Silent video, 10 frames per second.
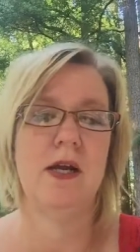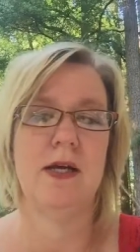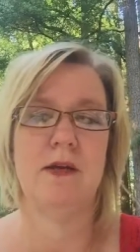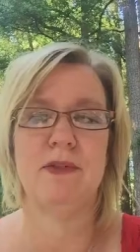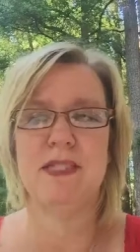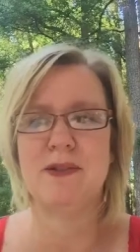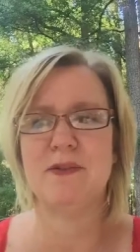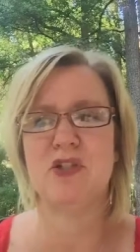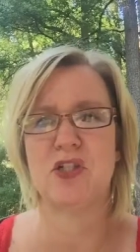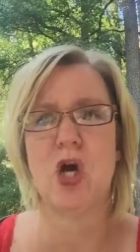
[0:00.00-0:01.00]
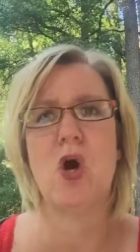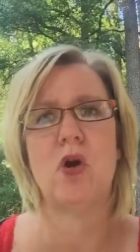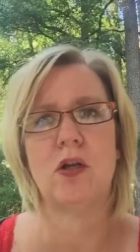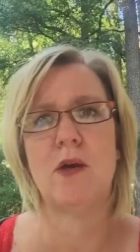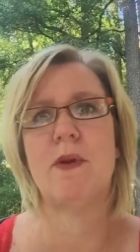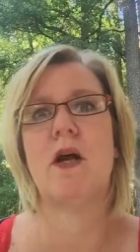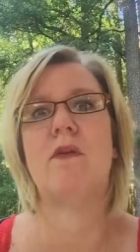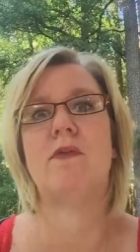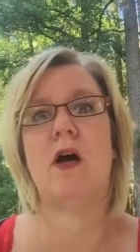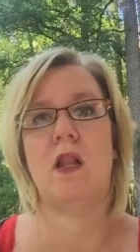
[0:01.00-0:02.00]
Um, sometimes it's just hard coming
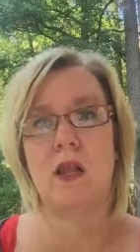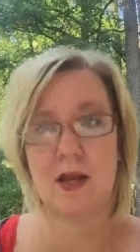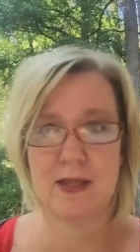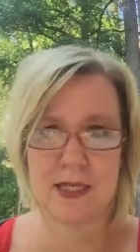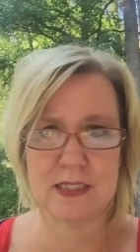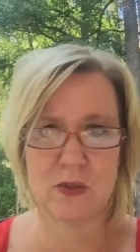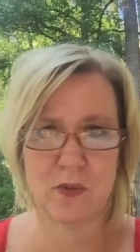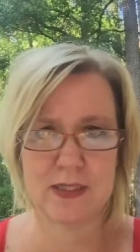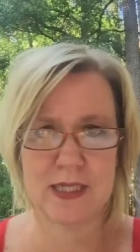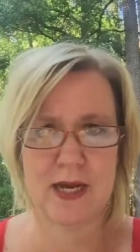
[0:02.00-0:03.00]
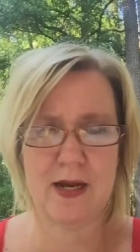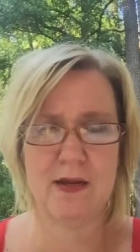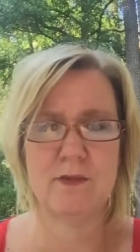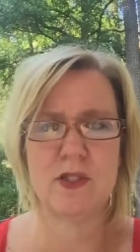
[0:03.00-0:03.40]
off a lot of things at one time.